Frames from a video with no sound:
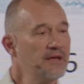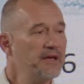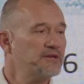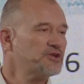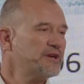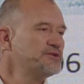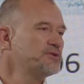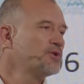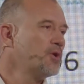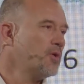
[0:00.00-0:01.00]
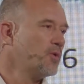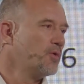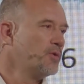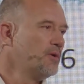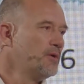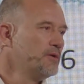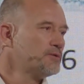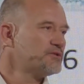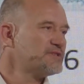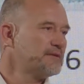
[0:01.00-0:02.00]
And try to go
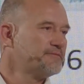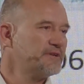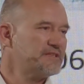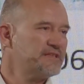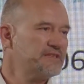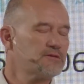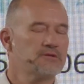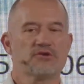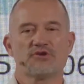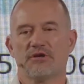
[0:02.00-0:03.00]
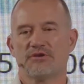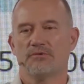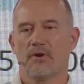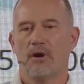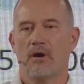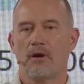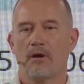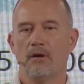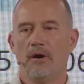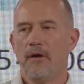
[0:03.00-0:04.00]
to San Francisco and charge your
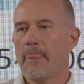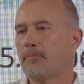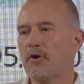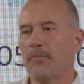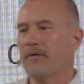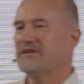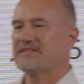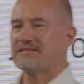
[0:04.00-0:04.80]
car. The problem is